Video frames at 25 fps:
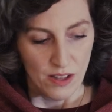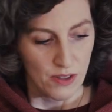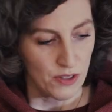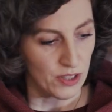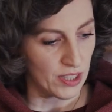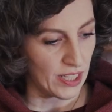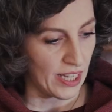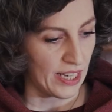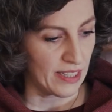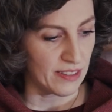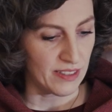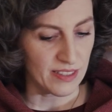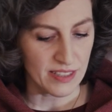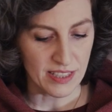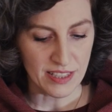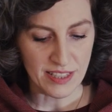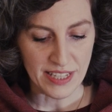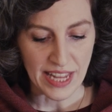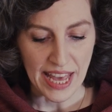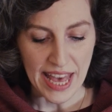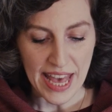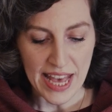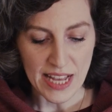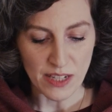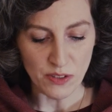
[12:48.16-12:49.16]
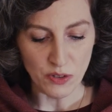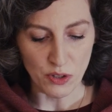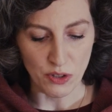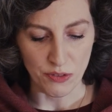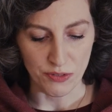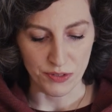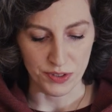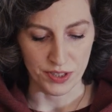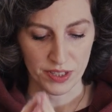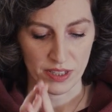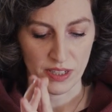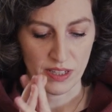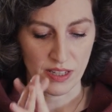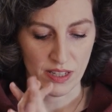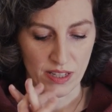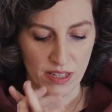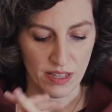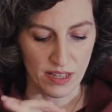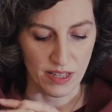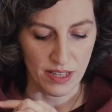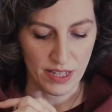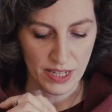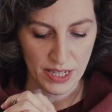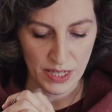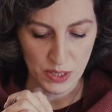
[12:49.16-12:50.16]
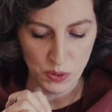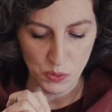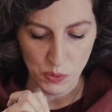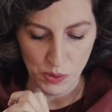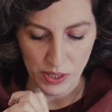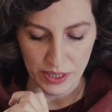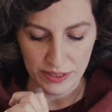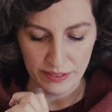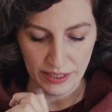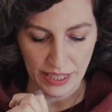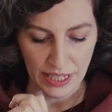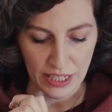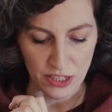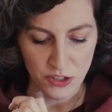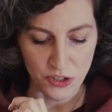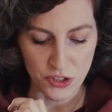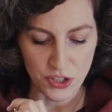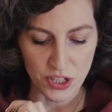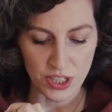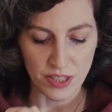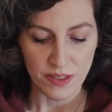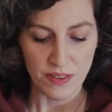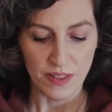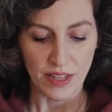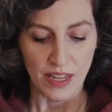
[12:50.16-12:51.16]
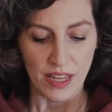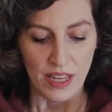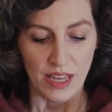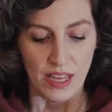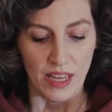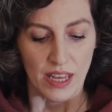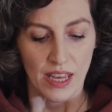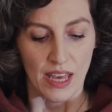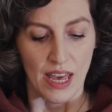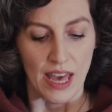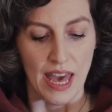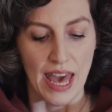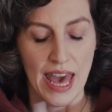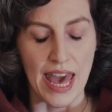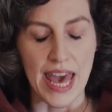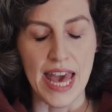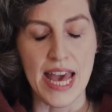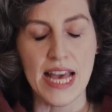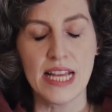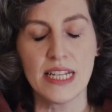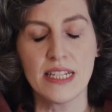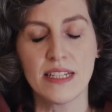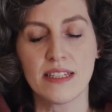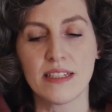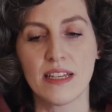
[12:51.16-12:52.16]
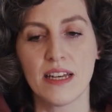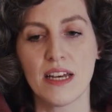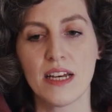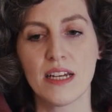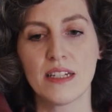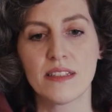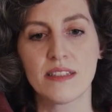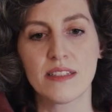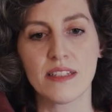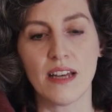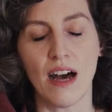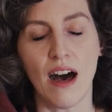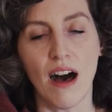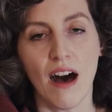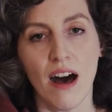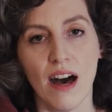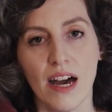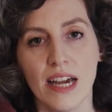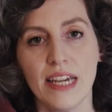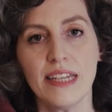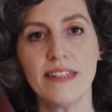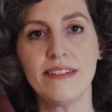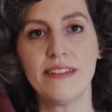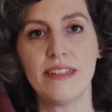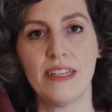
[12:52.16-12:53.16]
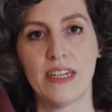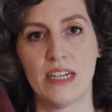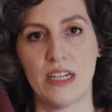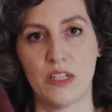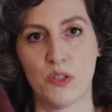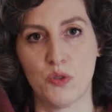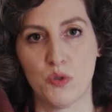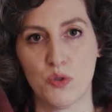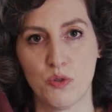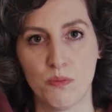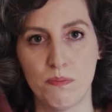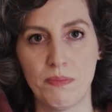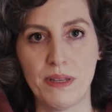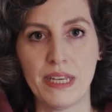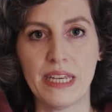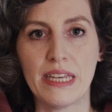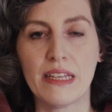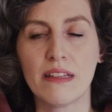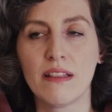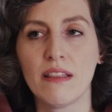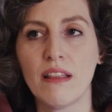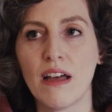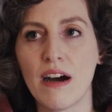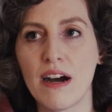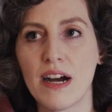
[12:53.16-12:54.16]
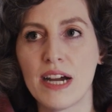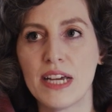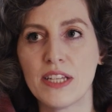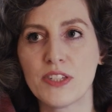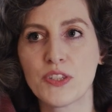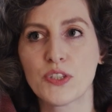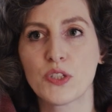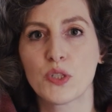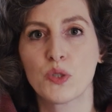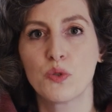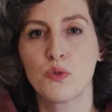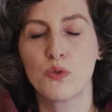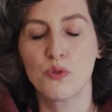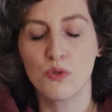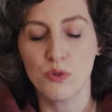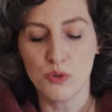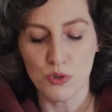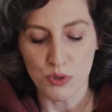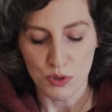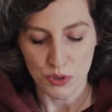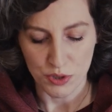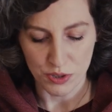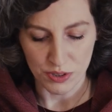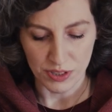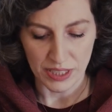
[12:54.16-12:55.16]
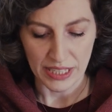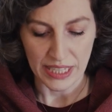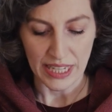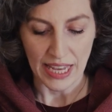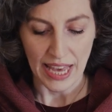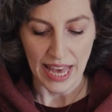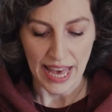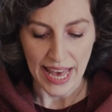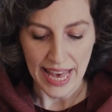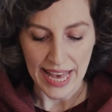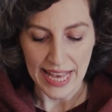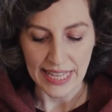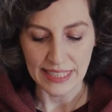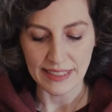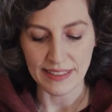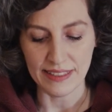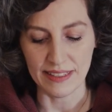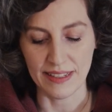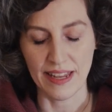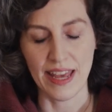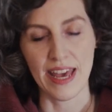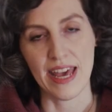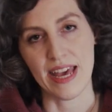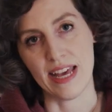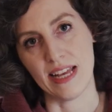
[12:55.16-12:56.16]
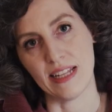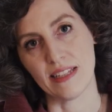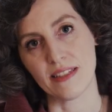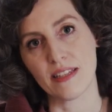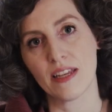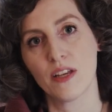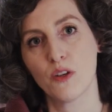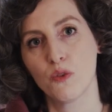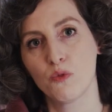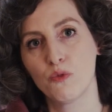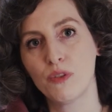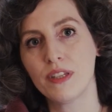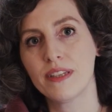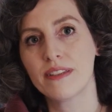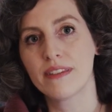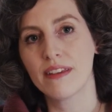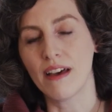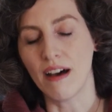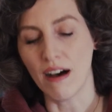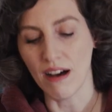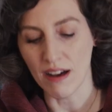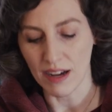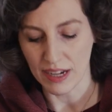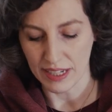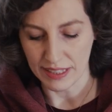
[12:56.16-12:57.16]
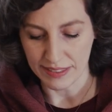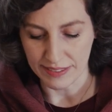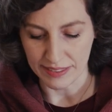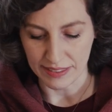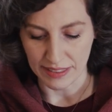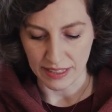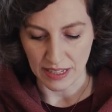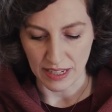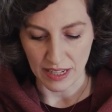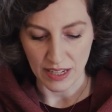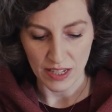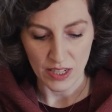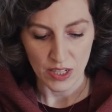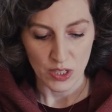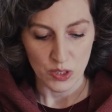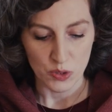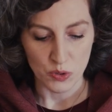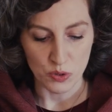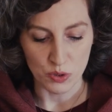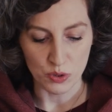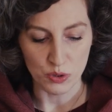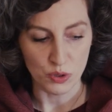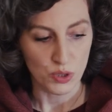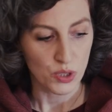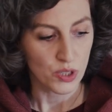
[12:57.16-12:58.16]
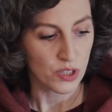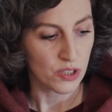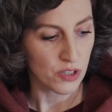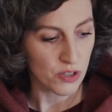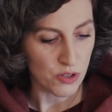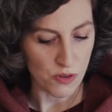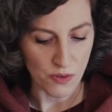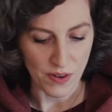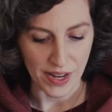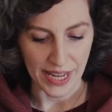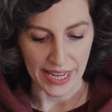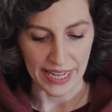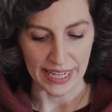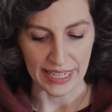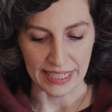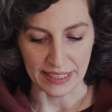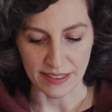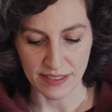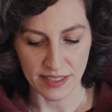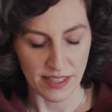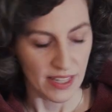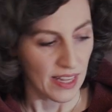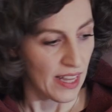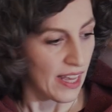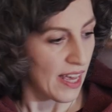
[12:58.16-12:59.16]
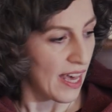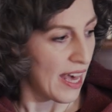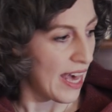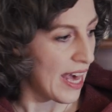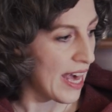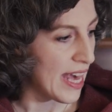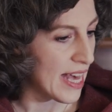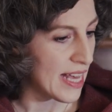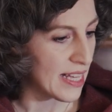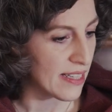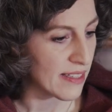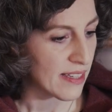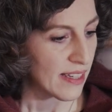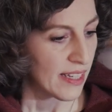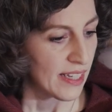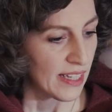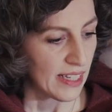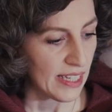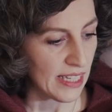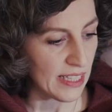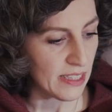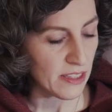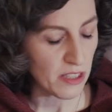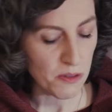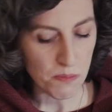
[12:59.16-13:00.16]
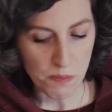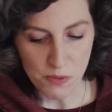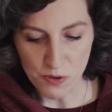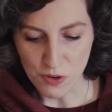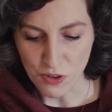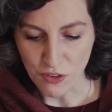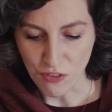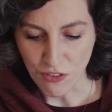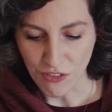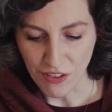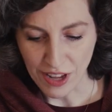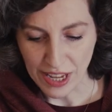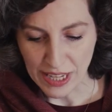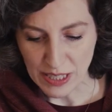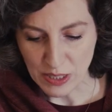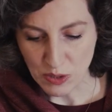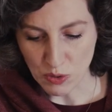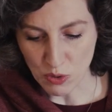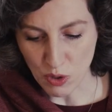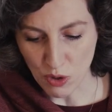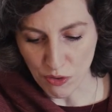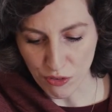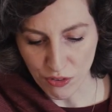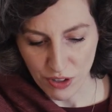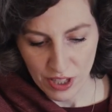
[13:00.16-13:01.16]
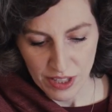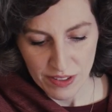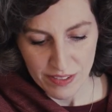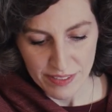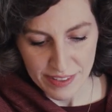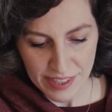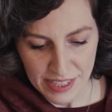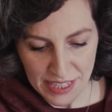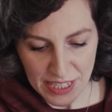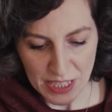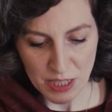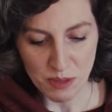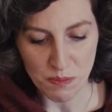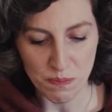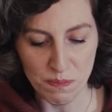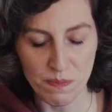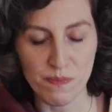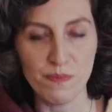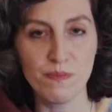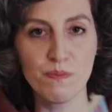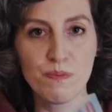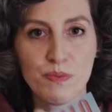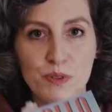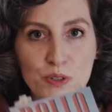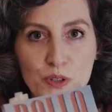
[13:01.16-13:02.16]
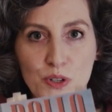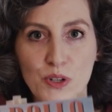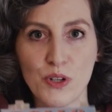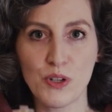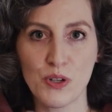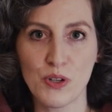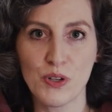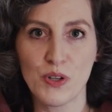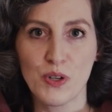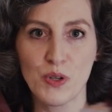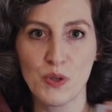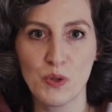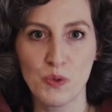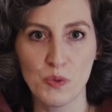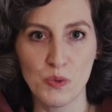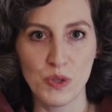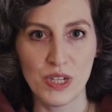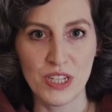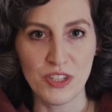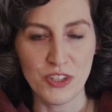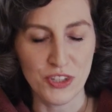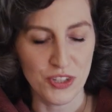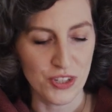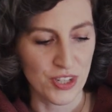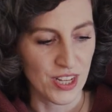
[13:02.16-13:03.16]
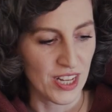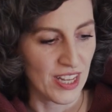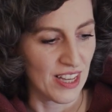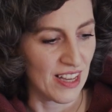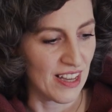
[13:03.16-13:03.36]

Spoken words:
Okay, this is the end of the quotation. And the idea to be lies crucially hand in hand with the idea to create. And in the preface of this book, which